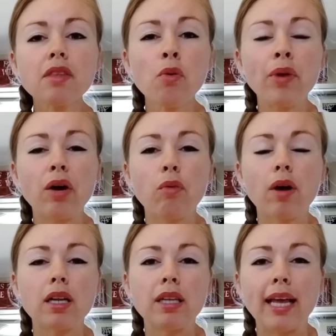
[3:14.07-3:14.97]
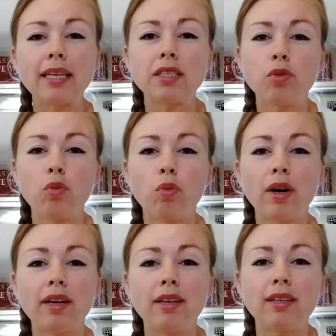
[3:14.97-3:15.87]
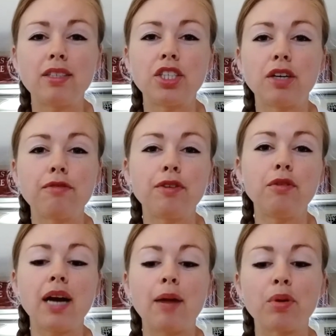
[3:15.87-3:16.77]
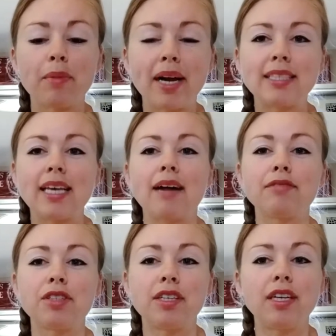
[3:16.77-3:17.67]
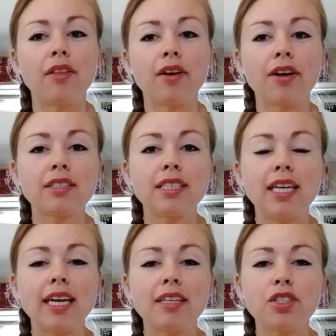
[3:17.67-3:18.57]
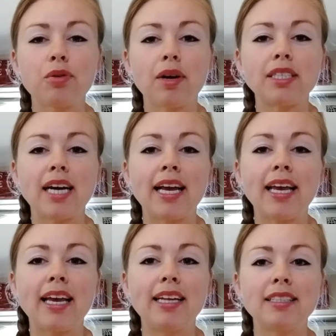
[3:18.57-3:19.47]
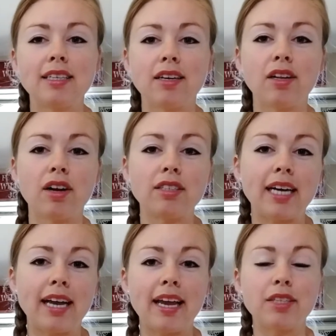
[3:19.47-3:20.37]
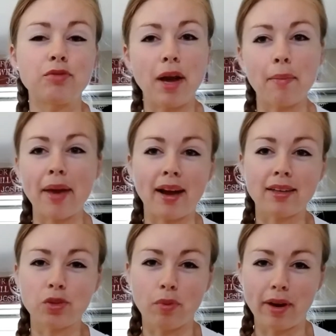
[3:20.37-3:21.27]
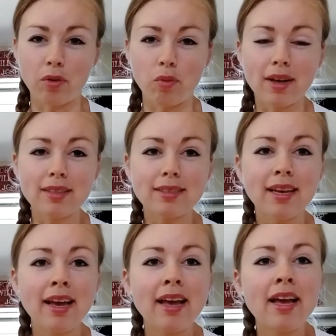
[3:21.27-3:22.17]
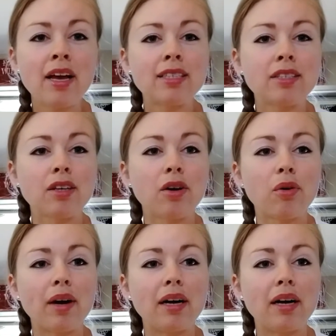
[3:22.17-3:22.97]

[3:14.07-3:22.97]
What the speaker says: we don't want to let one junk food compromise after another sneak into our diet until our diet is right back to where it was. So,